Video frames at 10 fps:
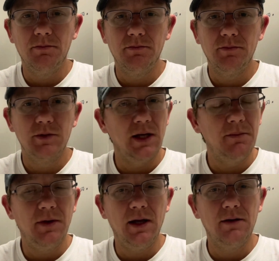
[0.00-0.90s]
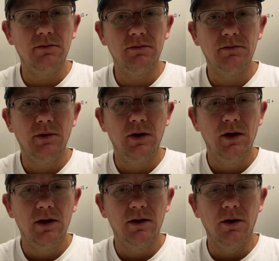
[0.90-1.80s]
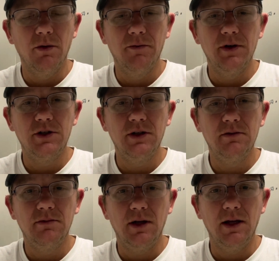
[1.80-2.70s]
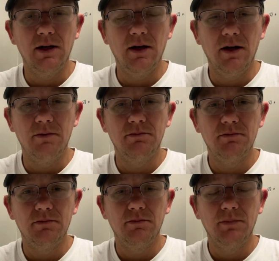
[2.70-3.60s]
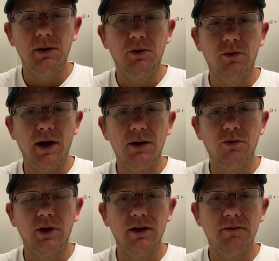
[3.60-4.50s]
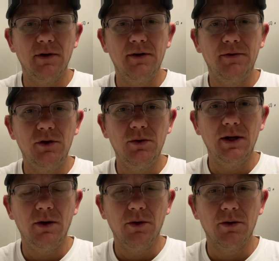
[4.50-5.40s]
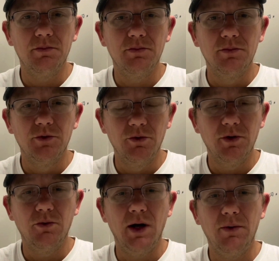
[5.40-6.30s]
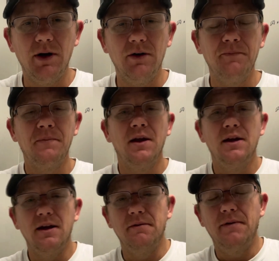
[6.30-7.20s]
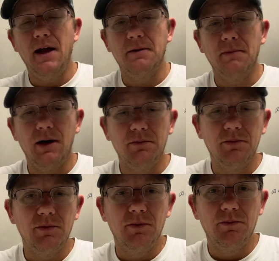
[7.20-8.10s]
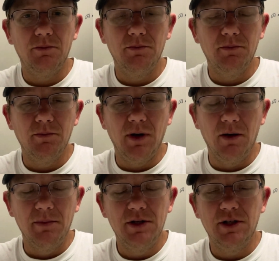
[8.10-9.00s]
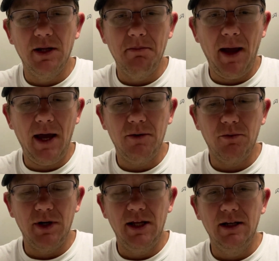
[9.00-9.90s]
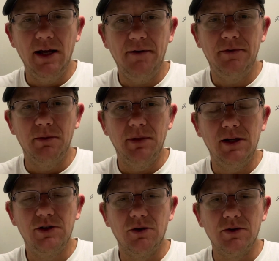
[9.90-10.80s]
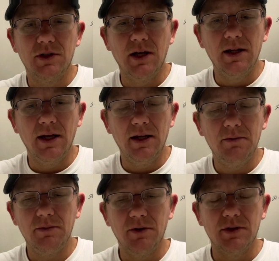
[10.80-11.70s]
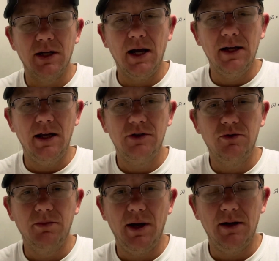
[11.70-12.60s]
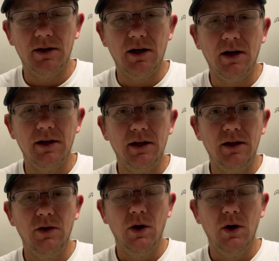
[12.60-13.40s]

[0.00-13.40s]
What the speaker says: Same thing. They were fishing, and people around them were getting very few, and they were doing quite well. In fact, I'll mention it, Matt, when he left the beach on Sunday, there's a guy next to him hadn't caught any.